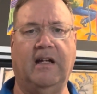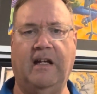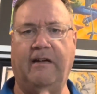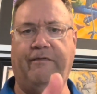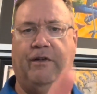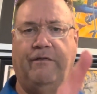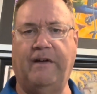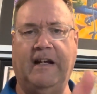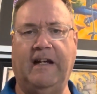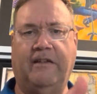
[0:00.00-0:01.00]
If you
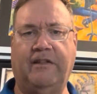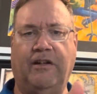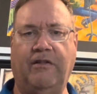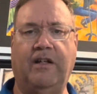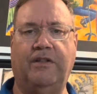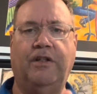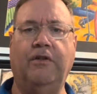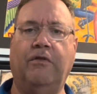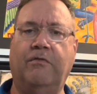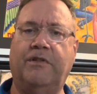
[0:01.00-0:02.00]
find out there is,
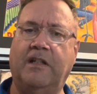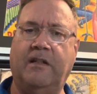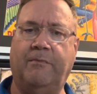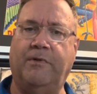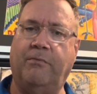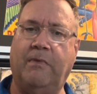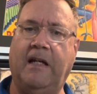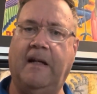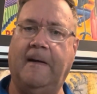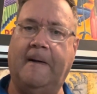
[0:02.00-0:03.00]
you send them to
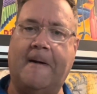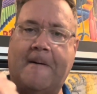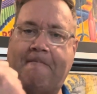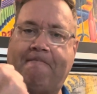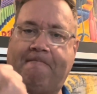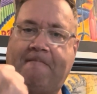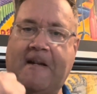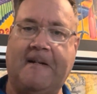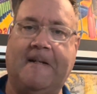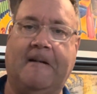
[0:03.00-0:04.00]
me and I'll
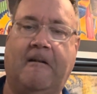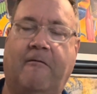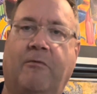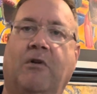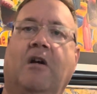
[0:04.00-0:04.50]
take care of them.